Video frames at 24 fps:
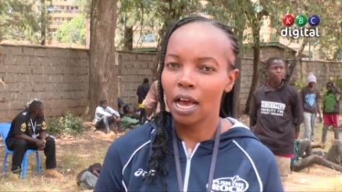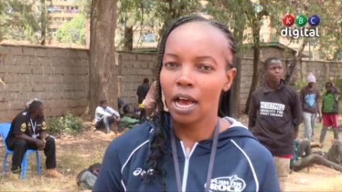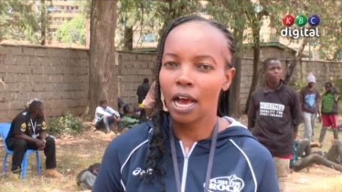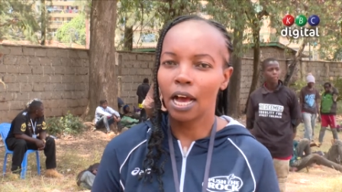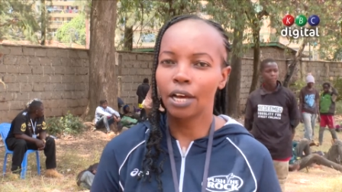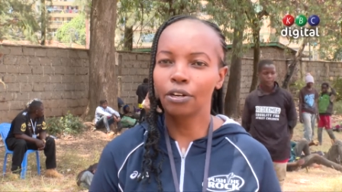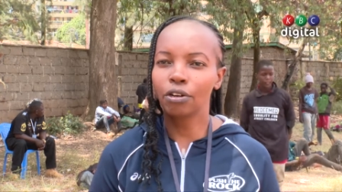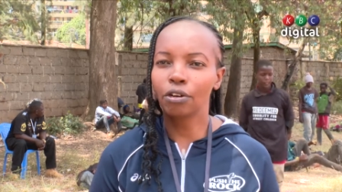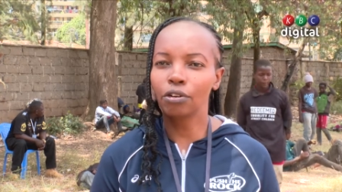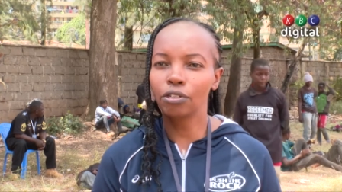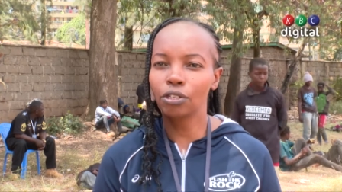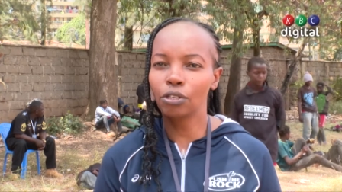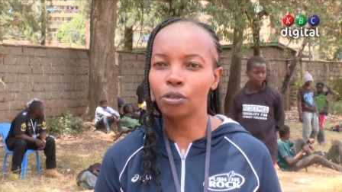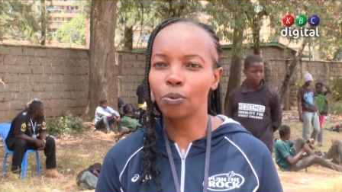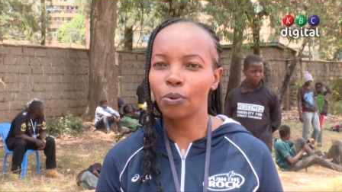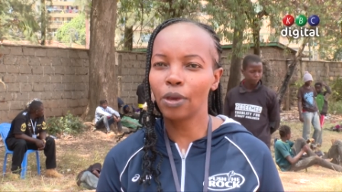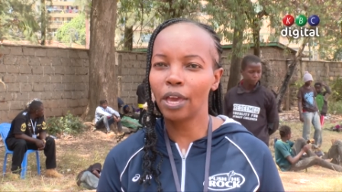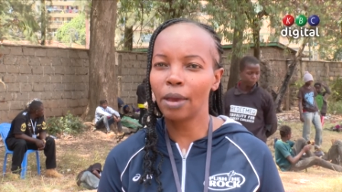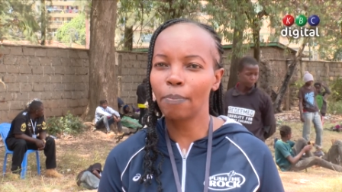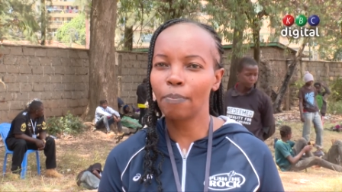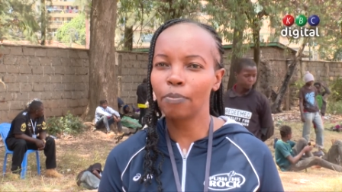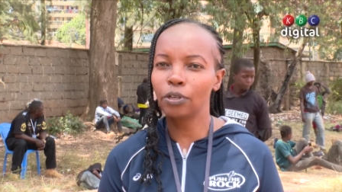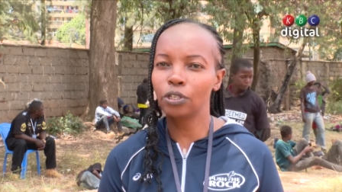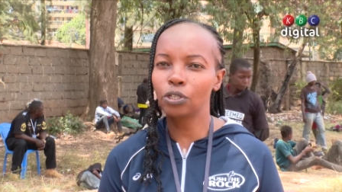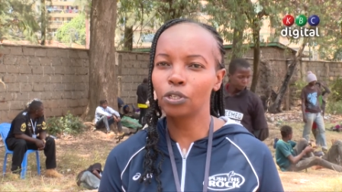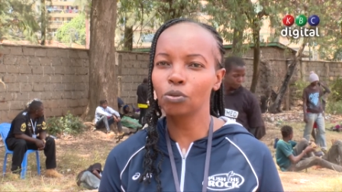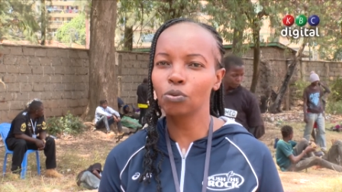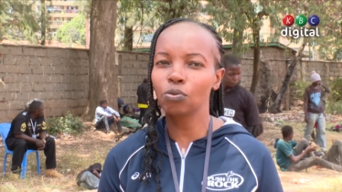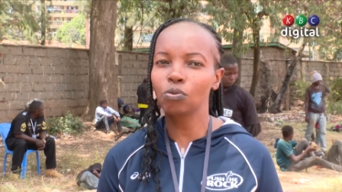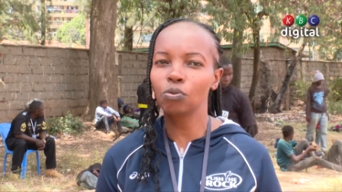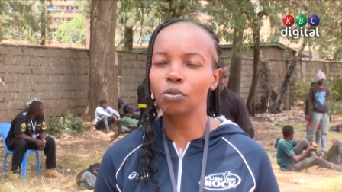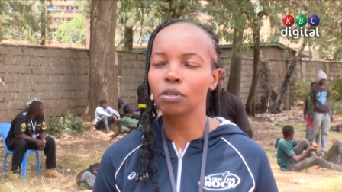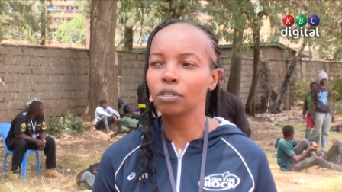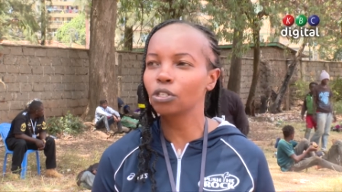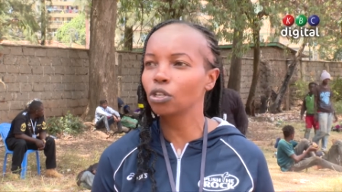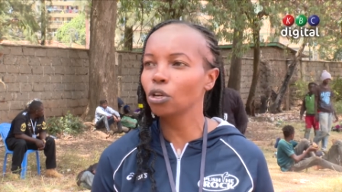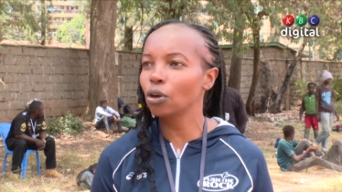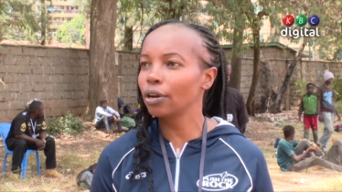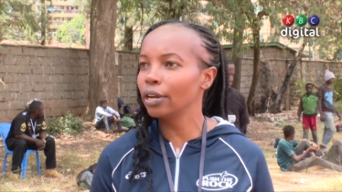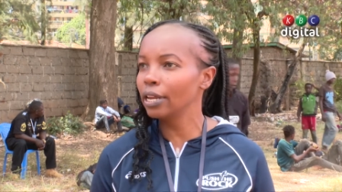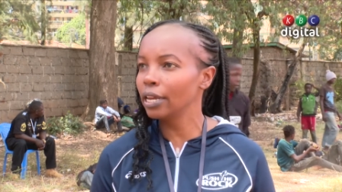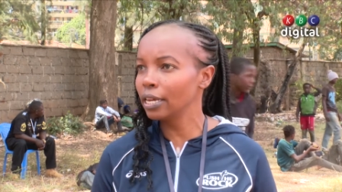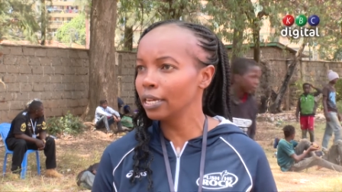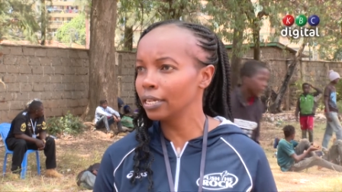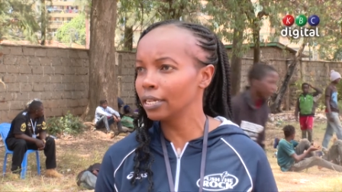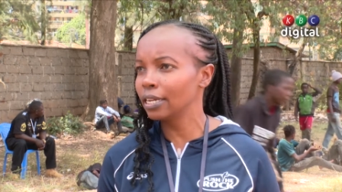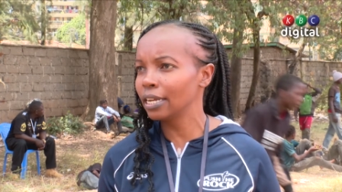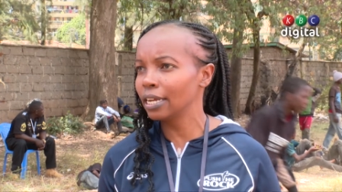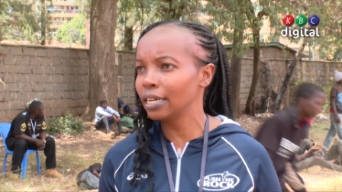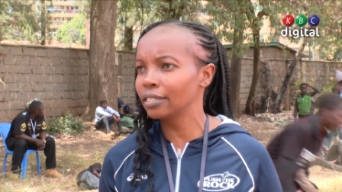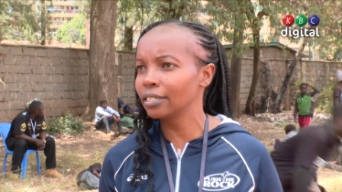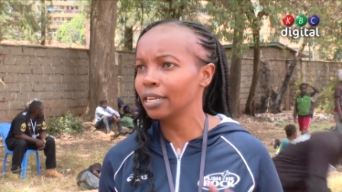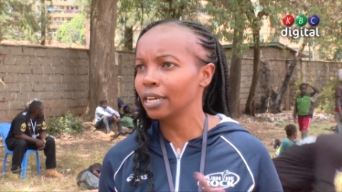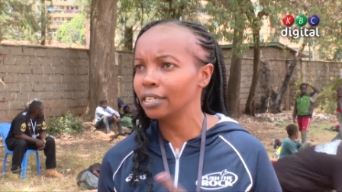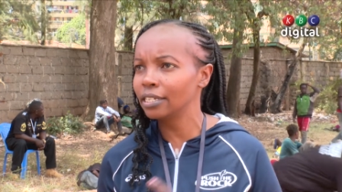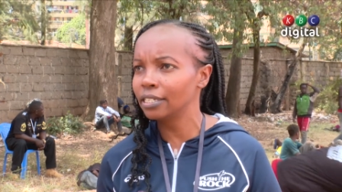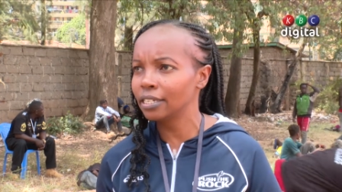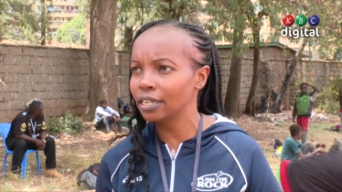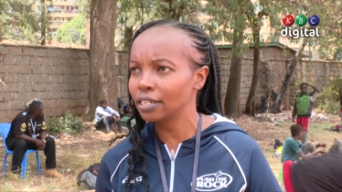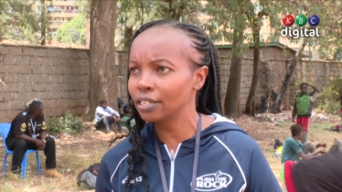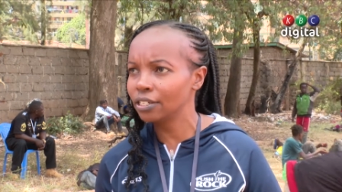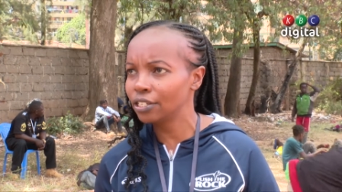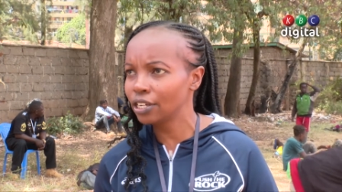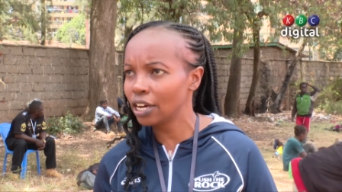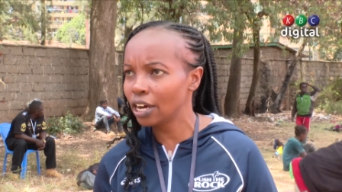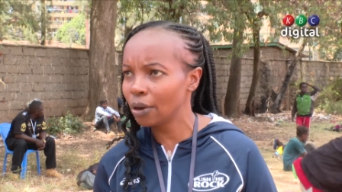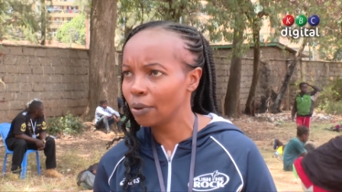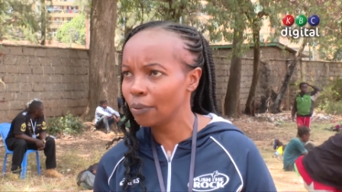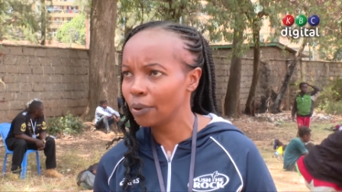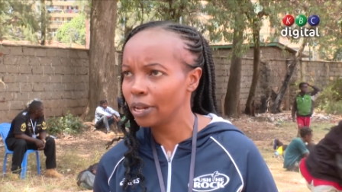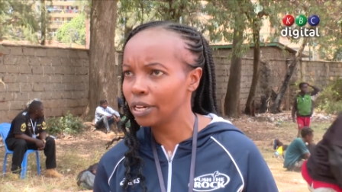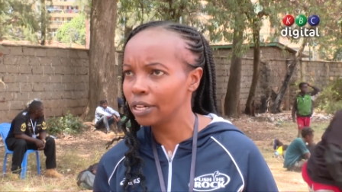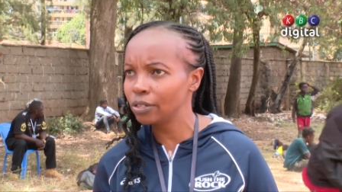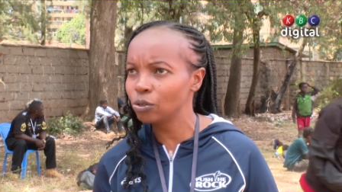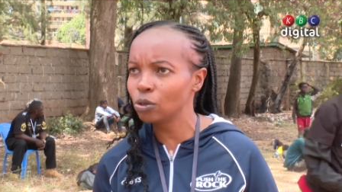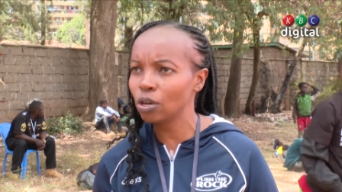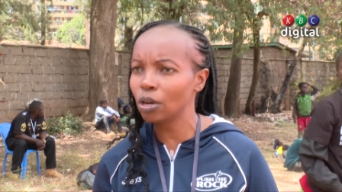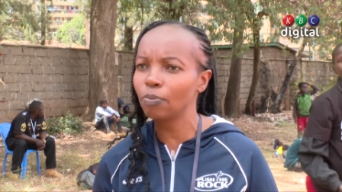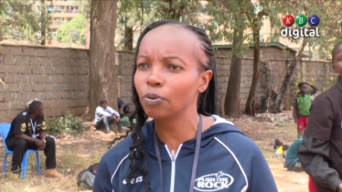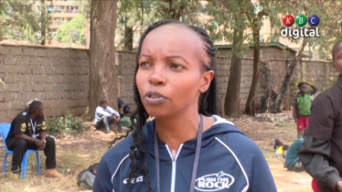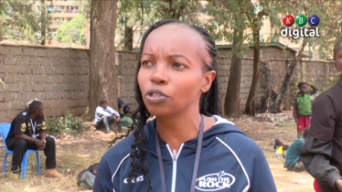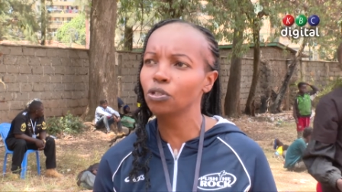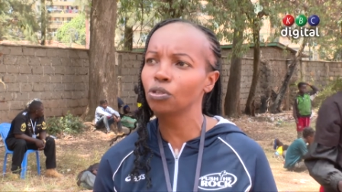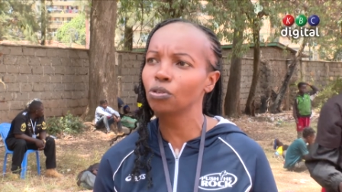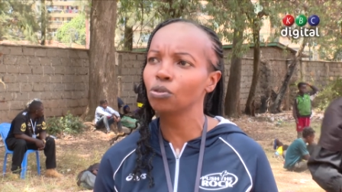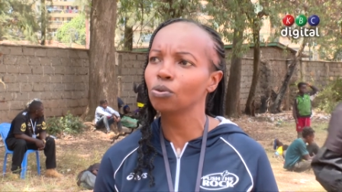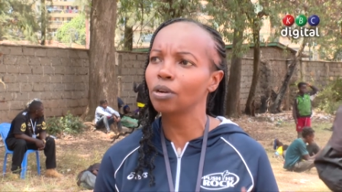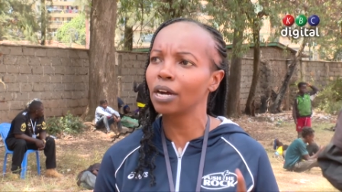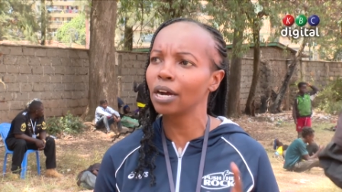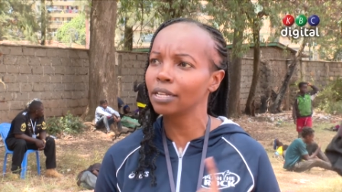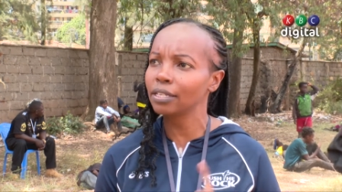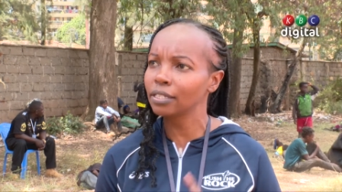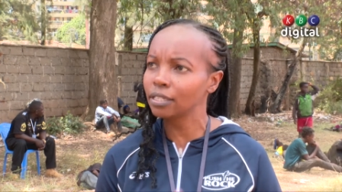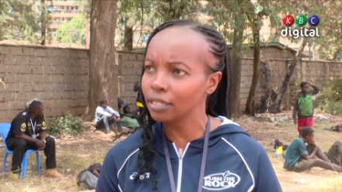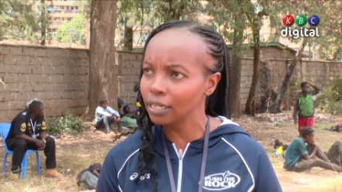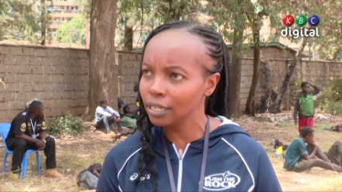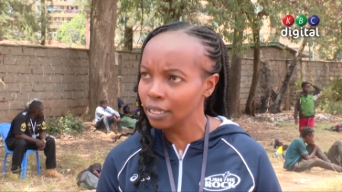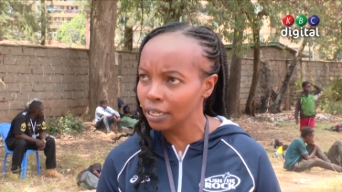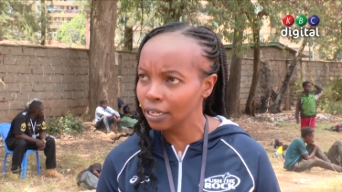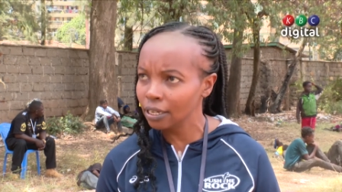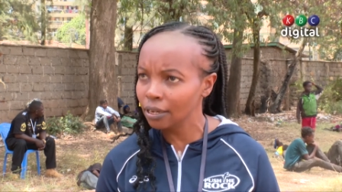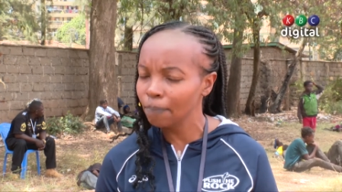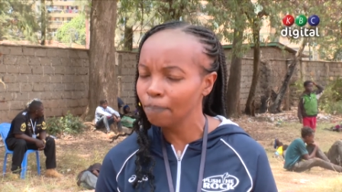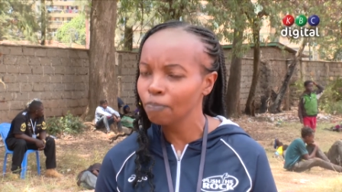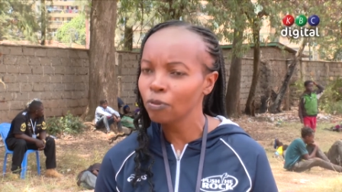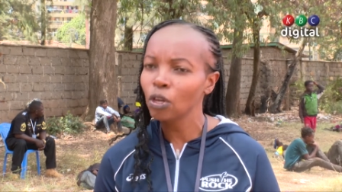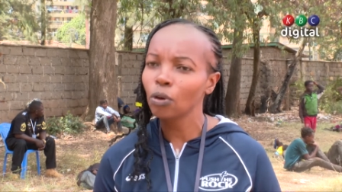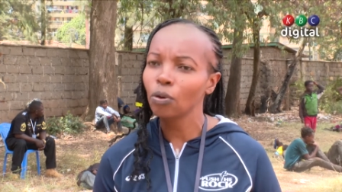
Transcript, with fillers: And also we're able to donate like sanitary towels, we're able to do counseling.